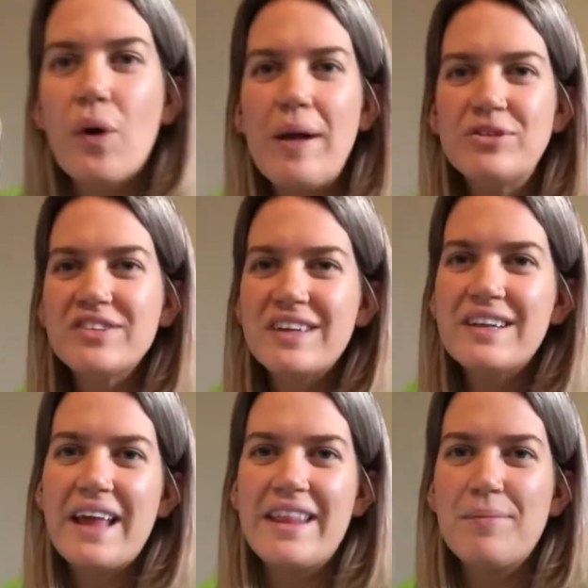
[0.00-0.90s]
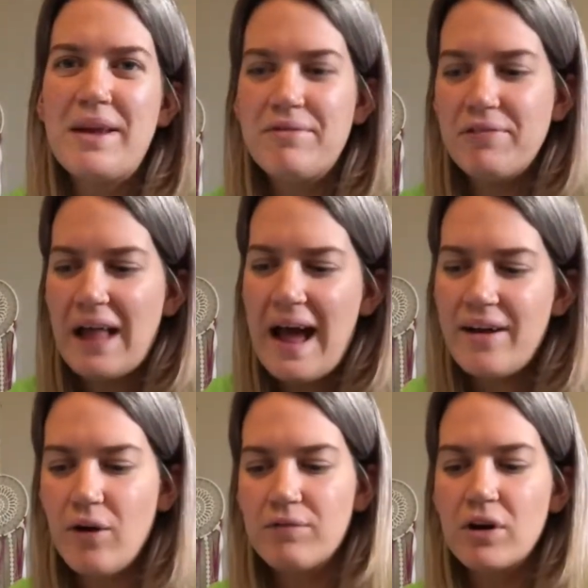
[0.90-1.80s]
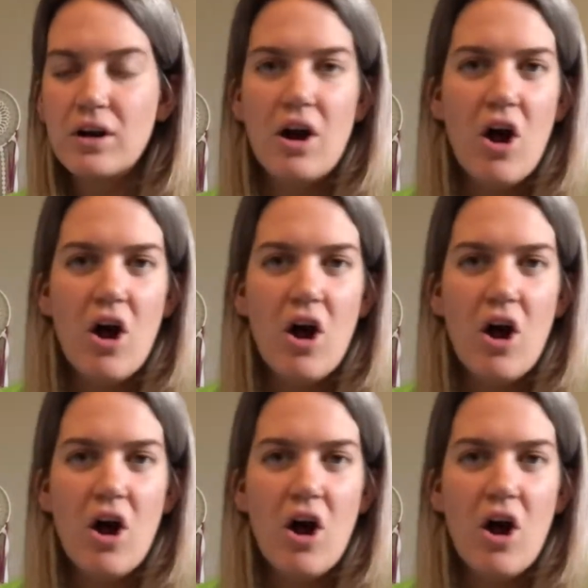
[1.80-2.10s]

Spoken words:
So I'm just gonna lay them in flat over